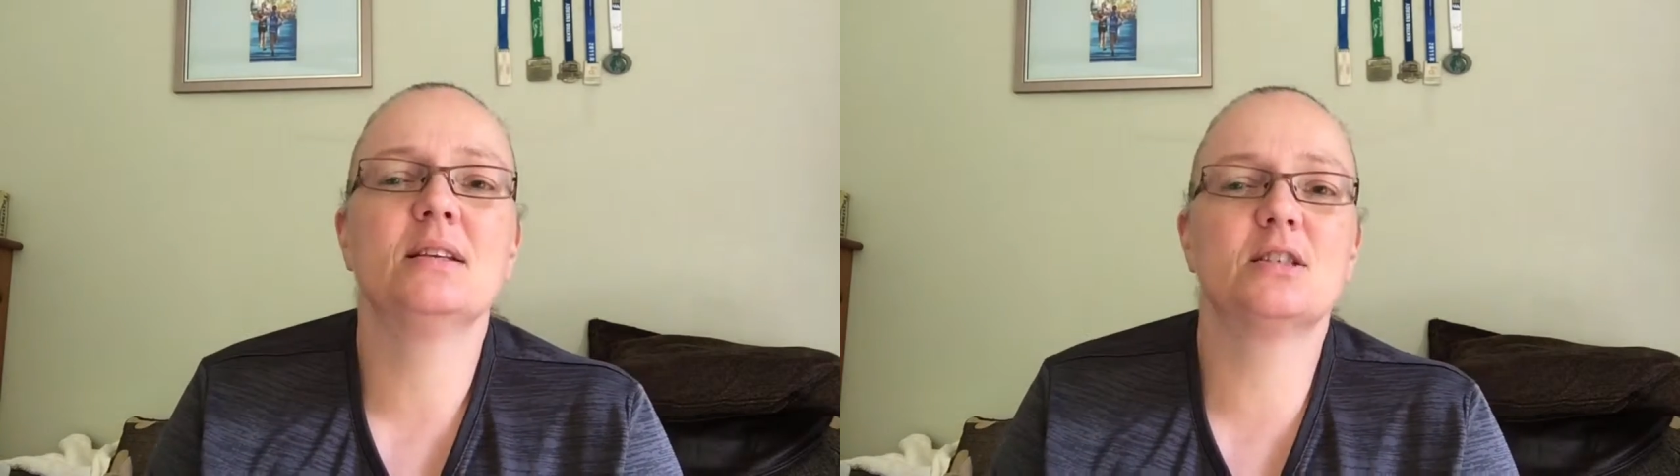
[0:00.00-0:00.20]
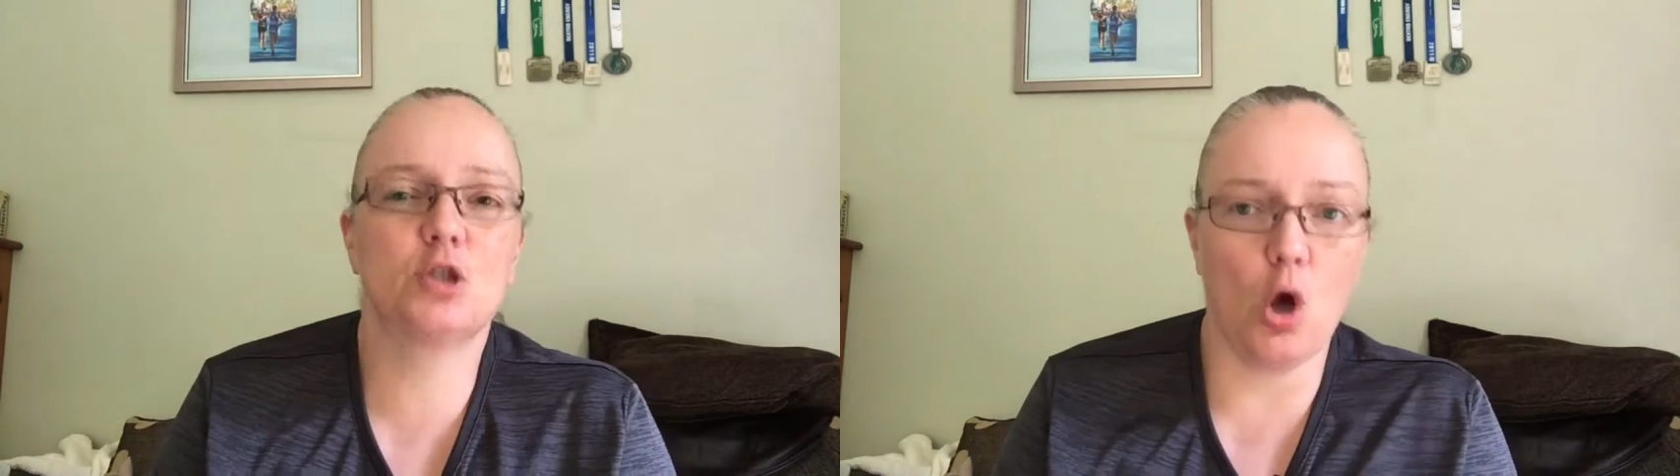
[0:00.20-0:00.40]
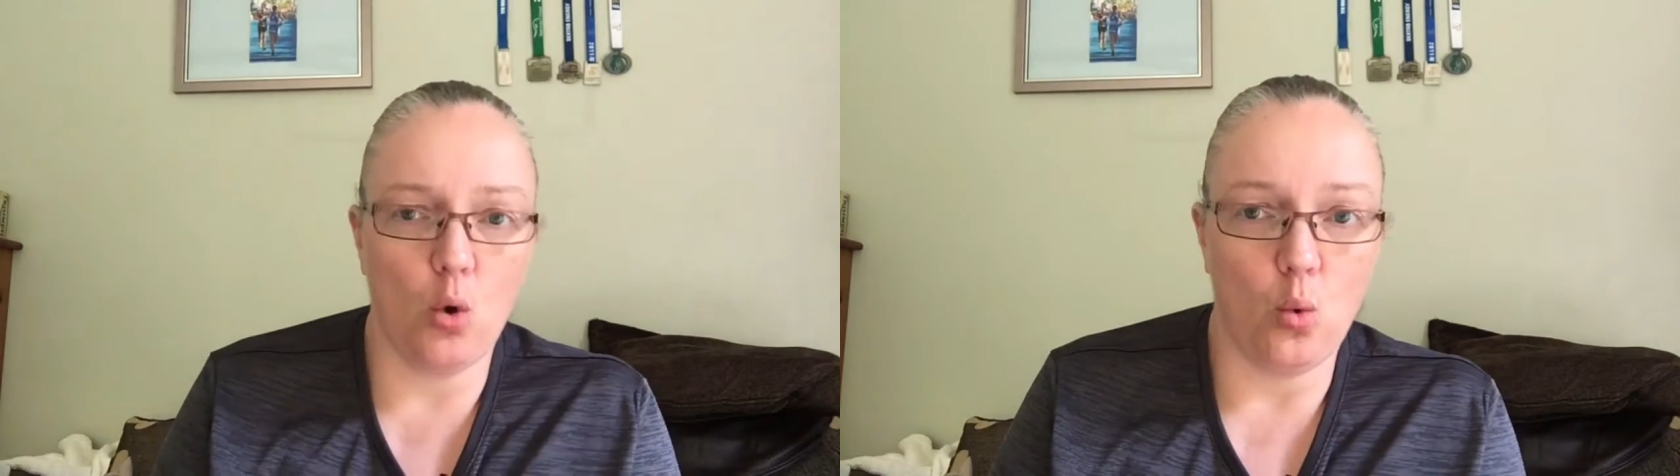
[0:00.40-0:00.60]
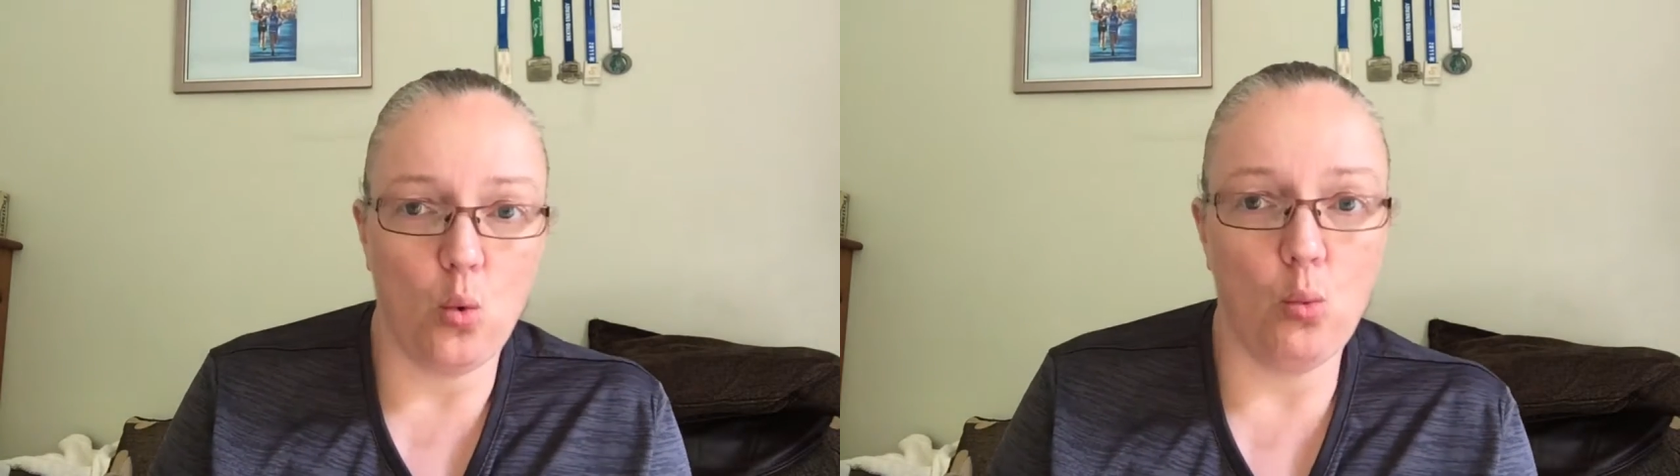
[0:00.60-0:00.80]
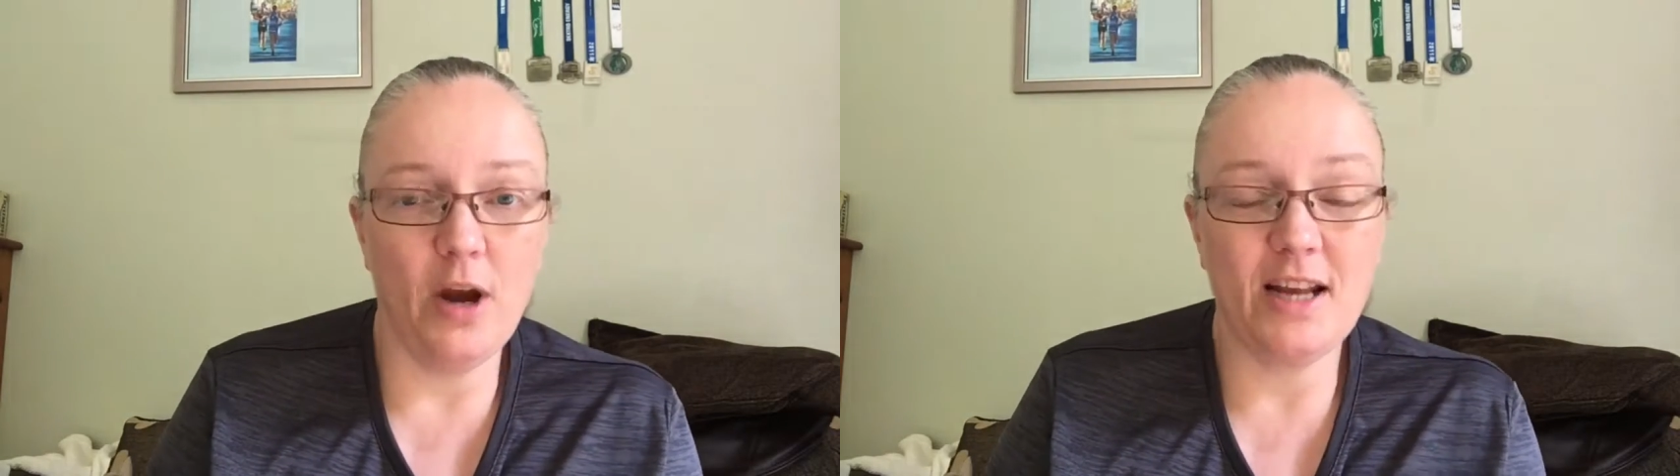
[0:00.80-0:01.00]
So
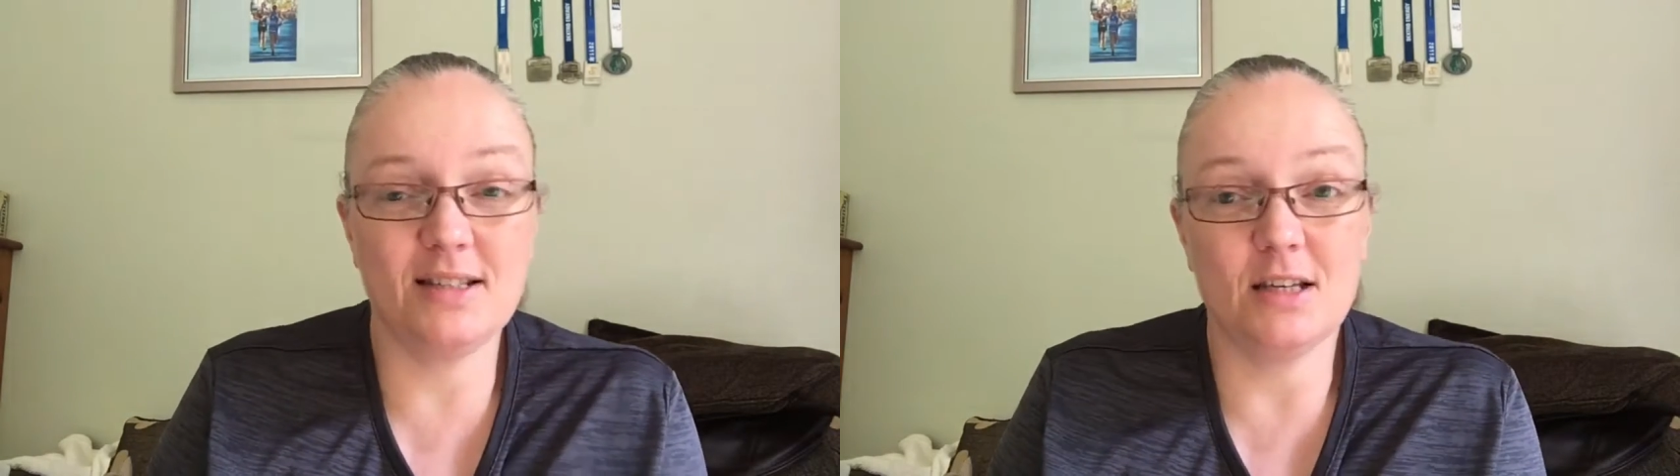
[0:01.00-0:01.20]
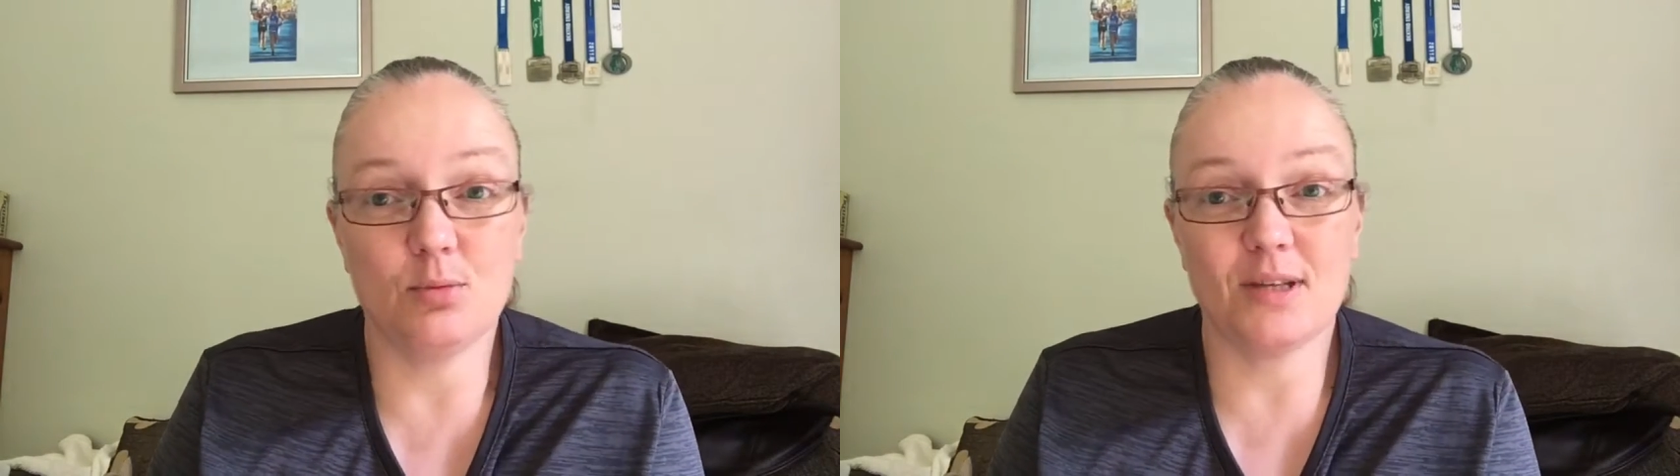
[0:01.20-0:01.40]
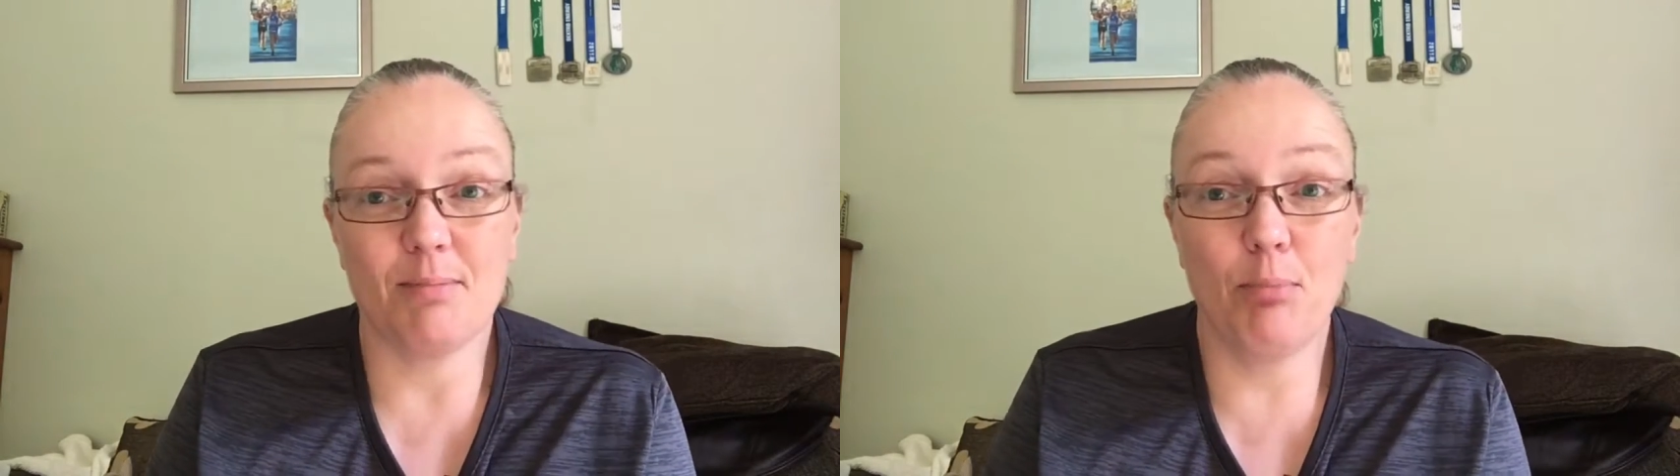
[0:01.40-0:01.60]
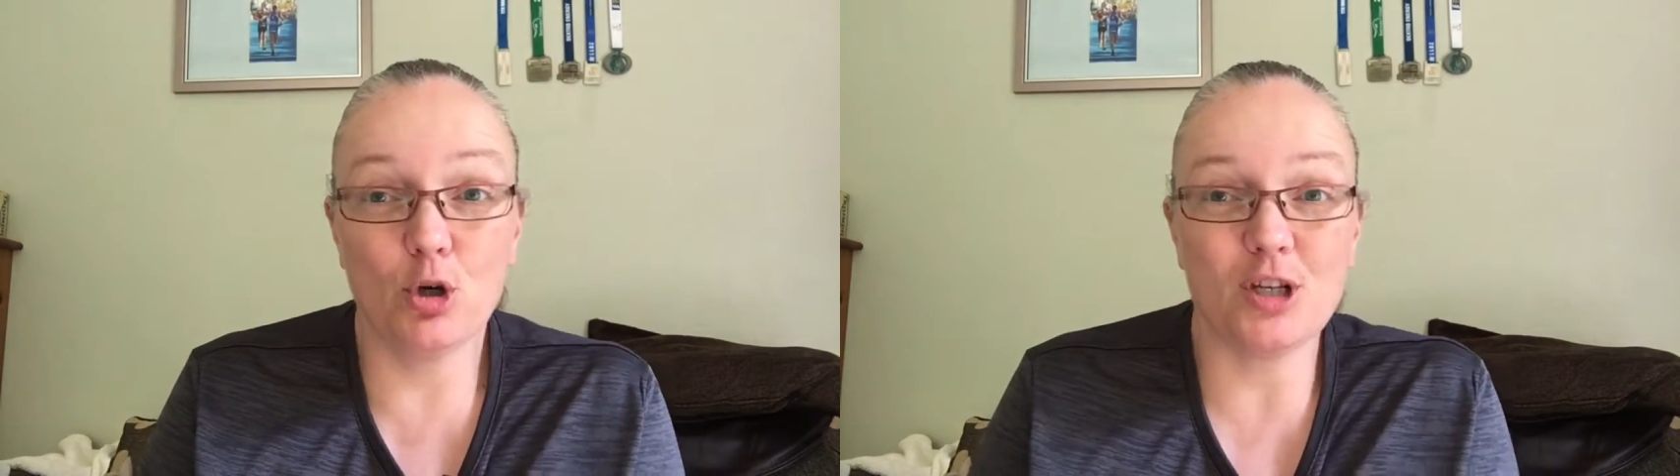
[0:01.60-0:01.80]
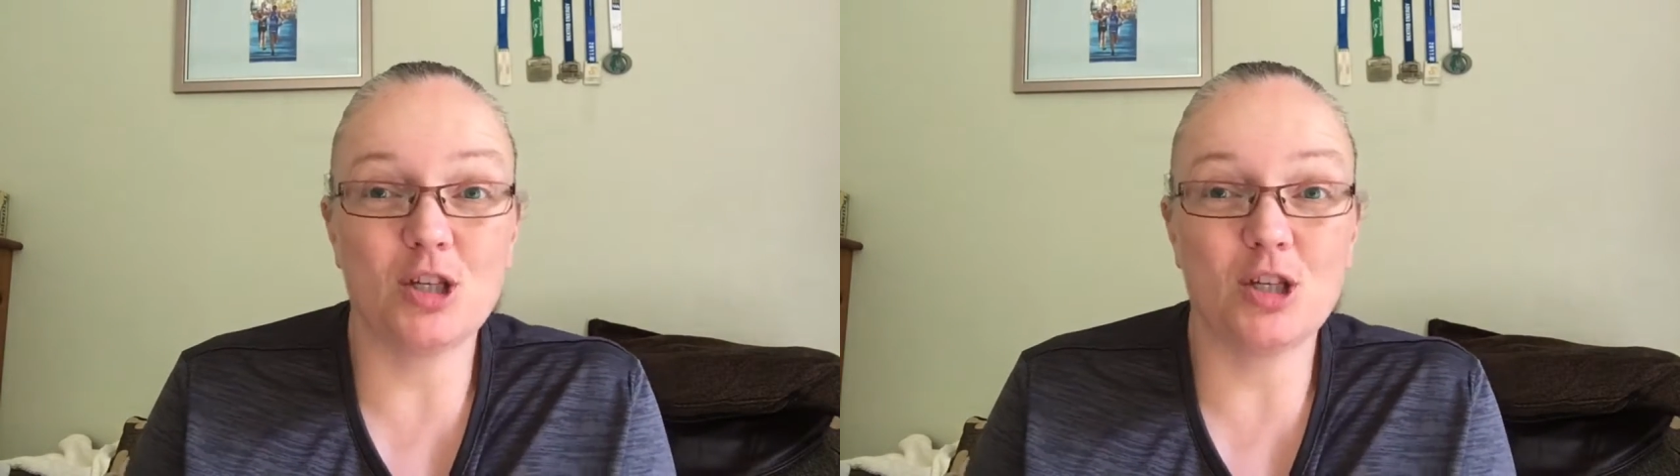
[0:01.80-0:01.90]
what I did was I put